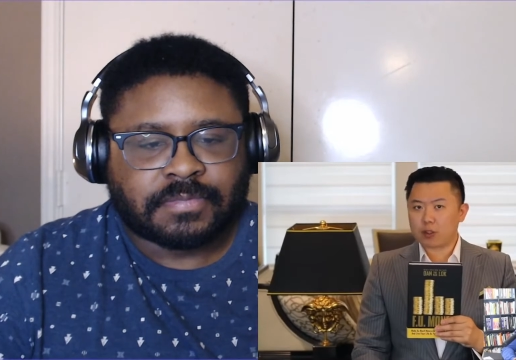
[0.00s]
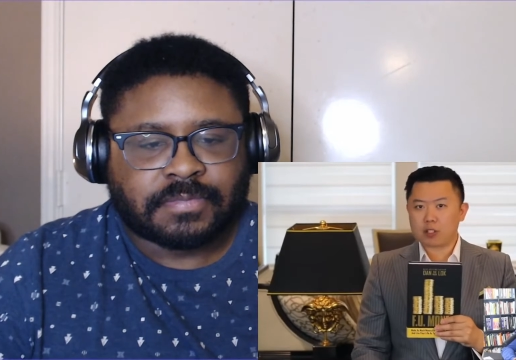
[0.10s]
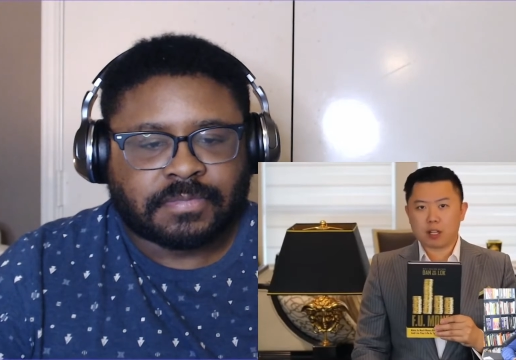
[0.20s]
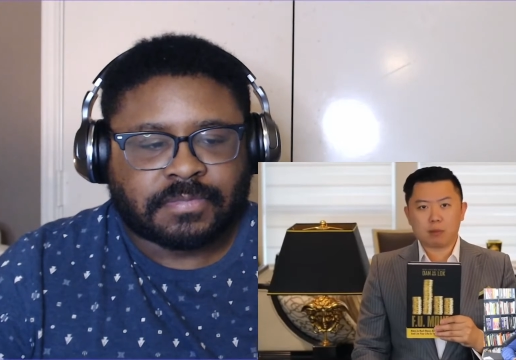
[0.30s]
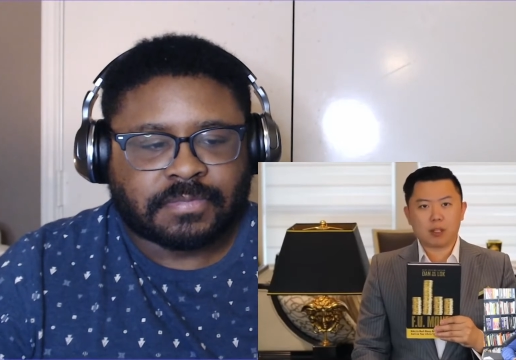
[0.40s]
Speaker 1: And
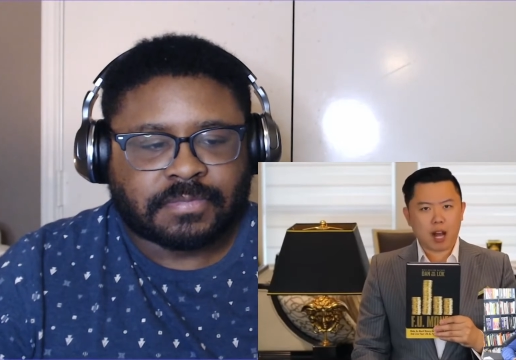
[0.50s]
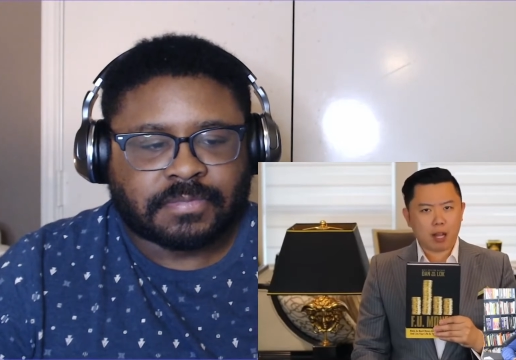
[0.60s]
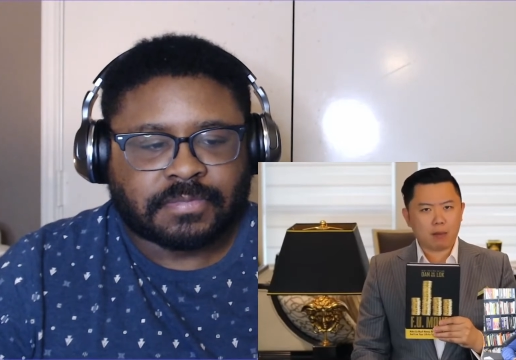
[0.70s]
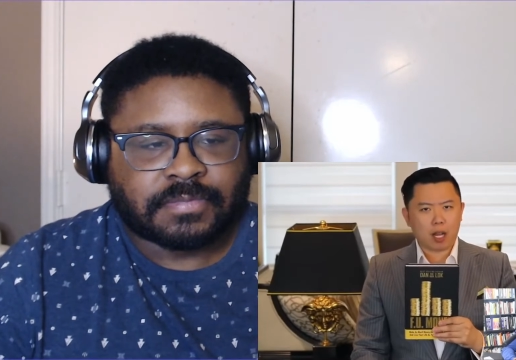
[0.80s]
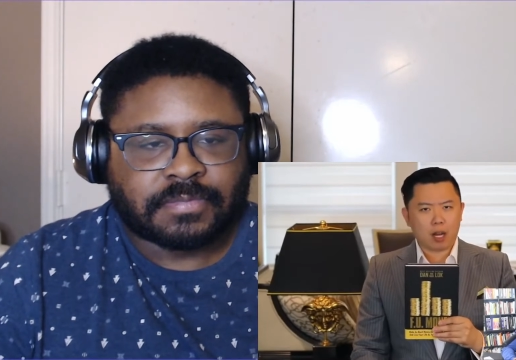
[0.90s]
compare that to
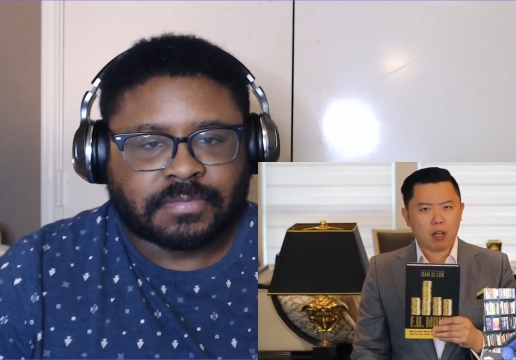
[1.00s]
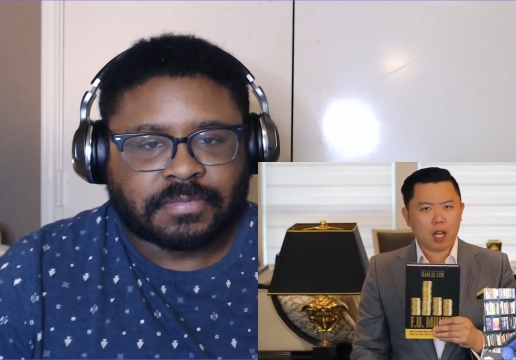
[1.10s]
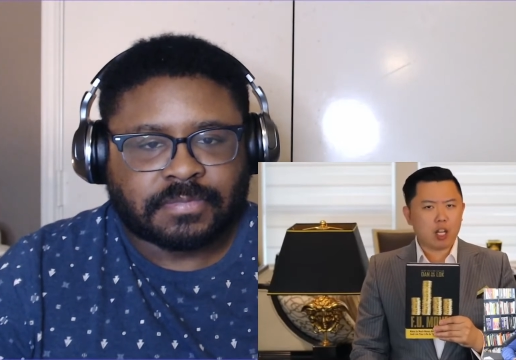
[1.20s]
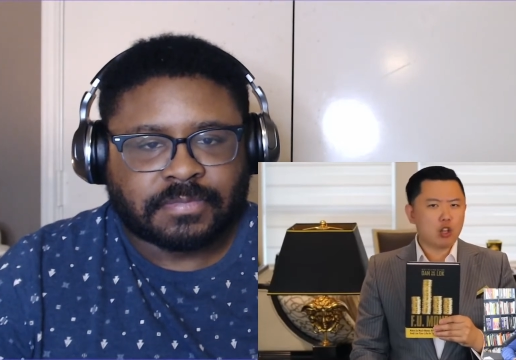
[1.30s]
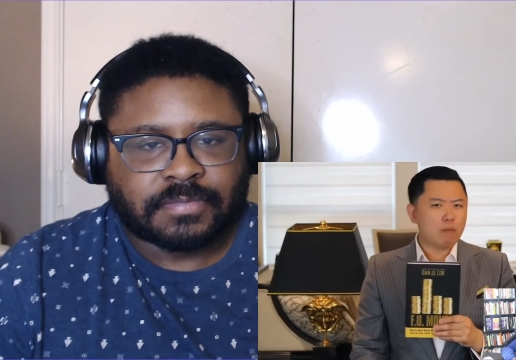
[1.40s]
Dan Lok,
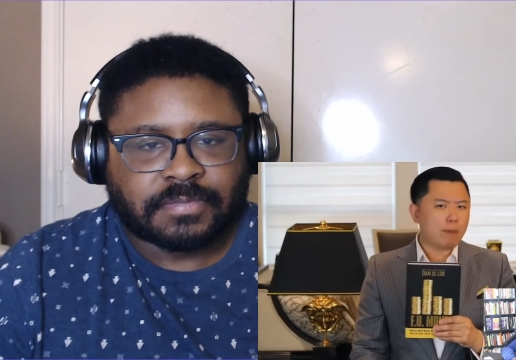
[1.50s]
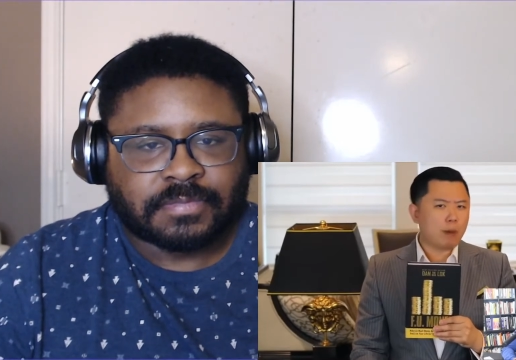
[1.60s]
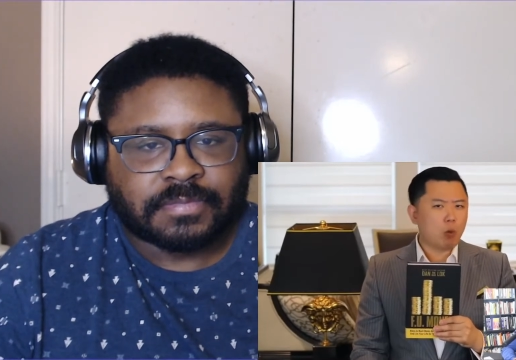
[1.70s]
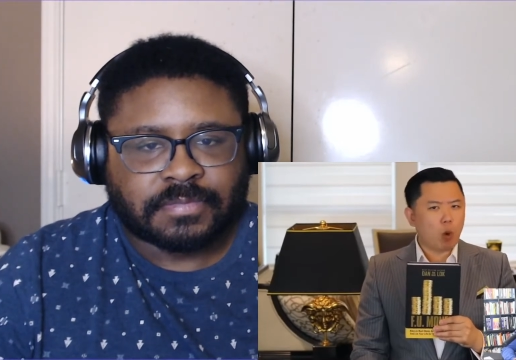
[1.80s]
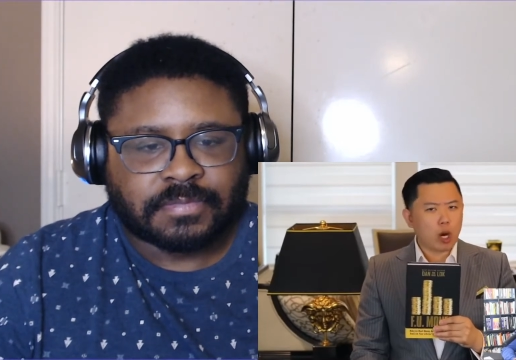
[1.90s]
and you'll
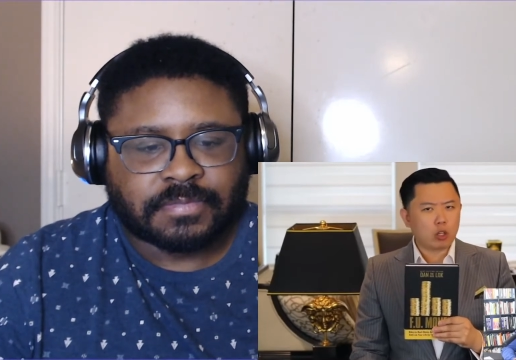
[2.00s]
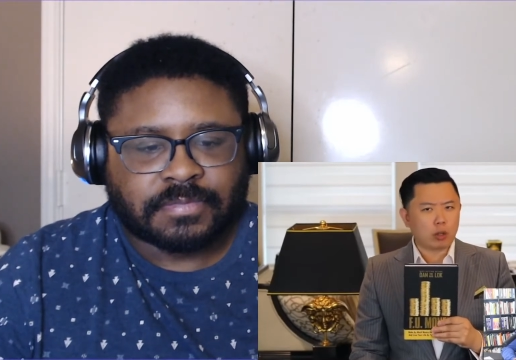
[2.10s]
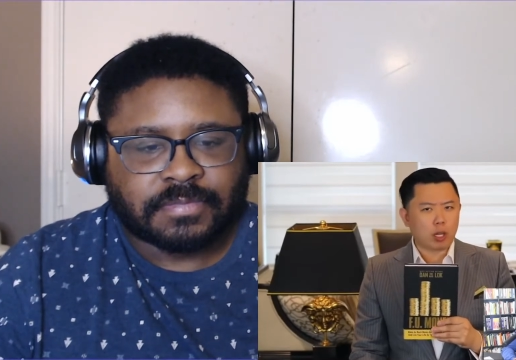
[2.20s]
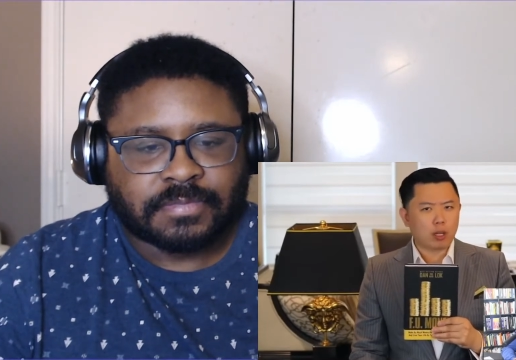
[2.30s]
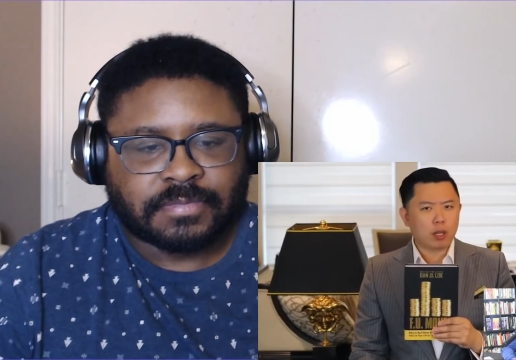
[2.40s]
see how
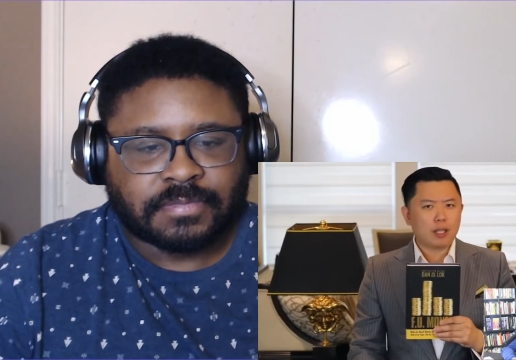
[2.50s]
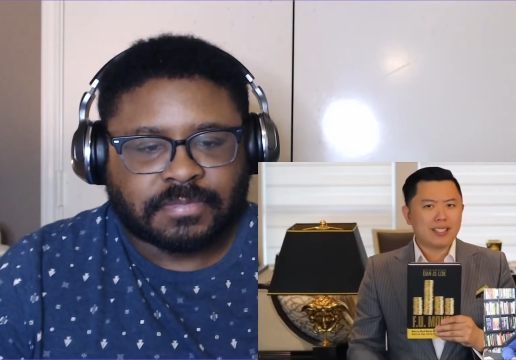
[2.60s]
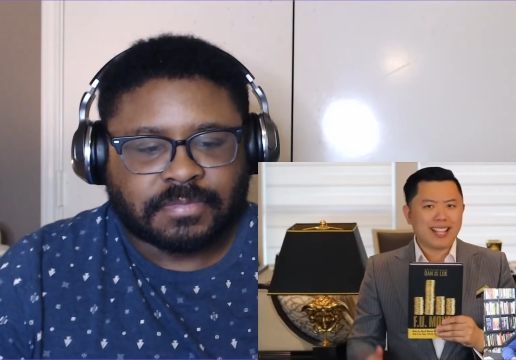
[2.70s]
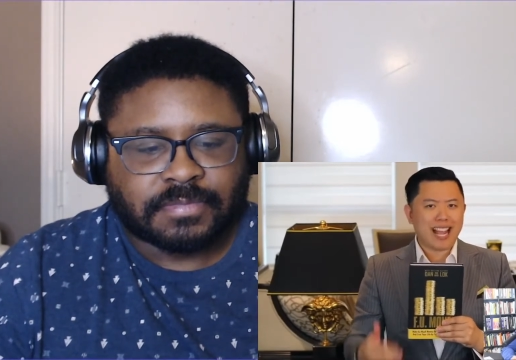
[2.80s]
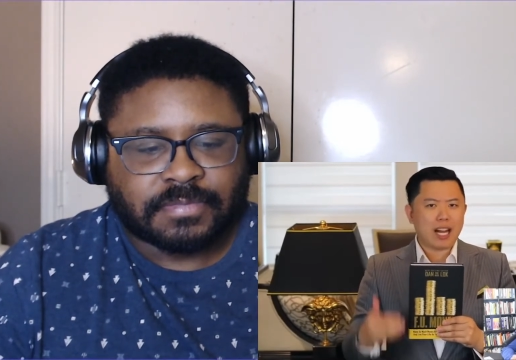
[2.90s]
easy it is
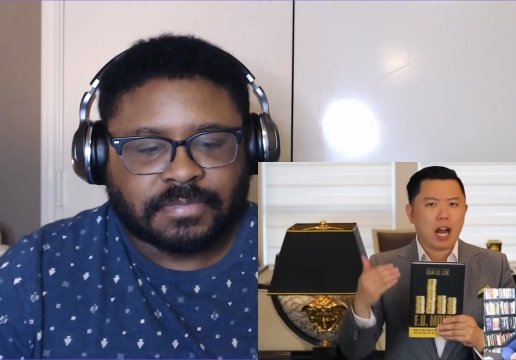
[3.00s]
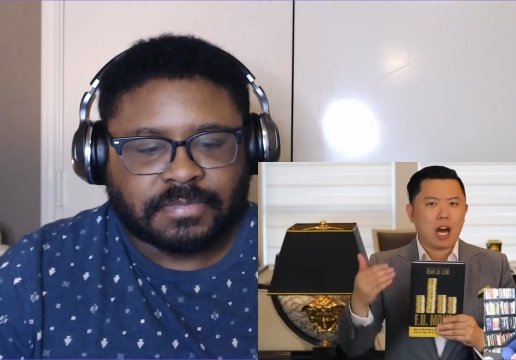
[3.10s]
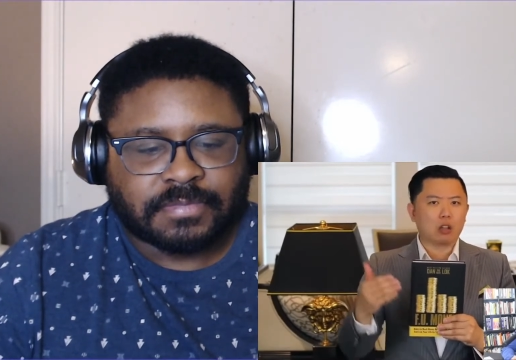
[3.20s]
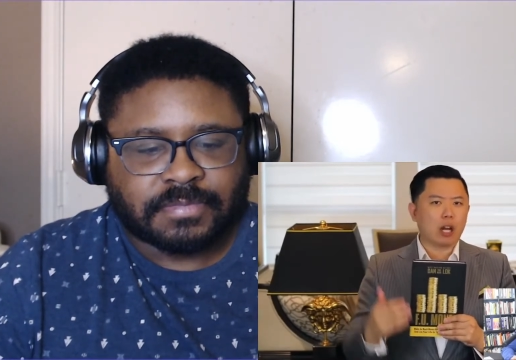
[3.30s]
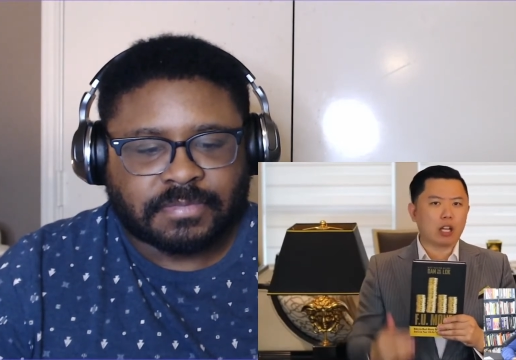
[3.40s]
to see
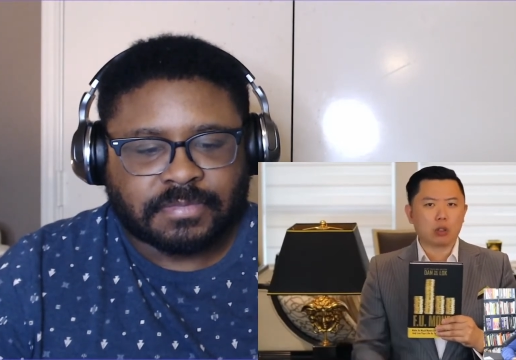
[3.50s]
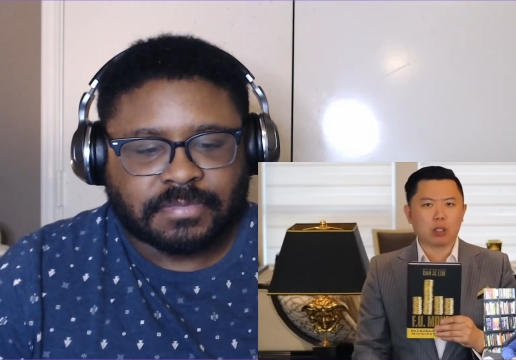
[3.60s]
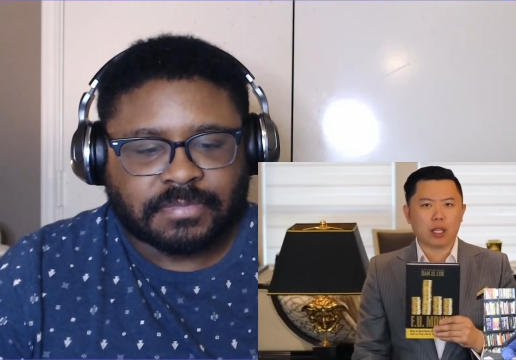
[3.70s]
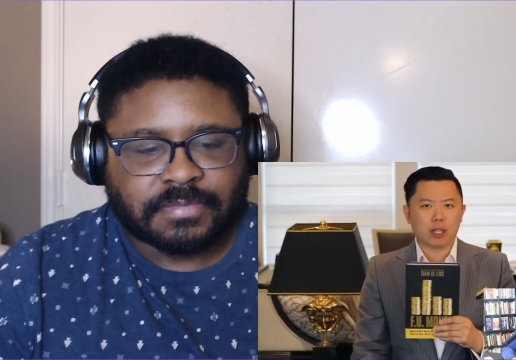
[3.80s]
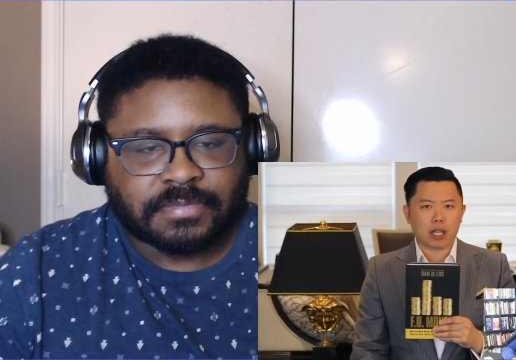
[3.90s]
how fake